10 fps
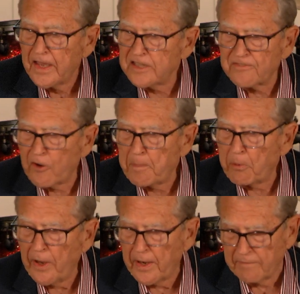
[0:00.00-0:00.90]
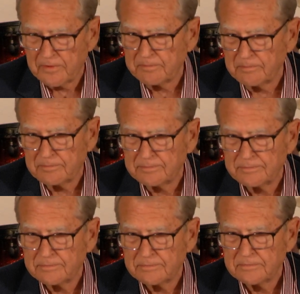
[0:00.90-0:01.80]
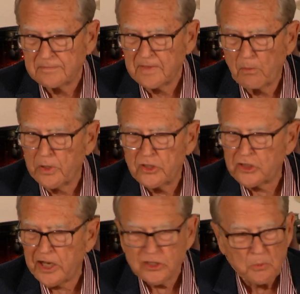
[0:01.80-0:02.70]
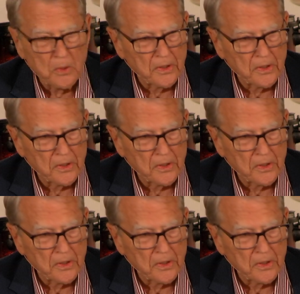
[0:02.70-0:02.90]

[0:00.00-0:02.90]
He's very proud of it. Wouldn't change a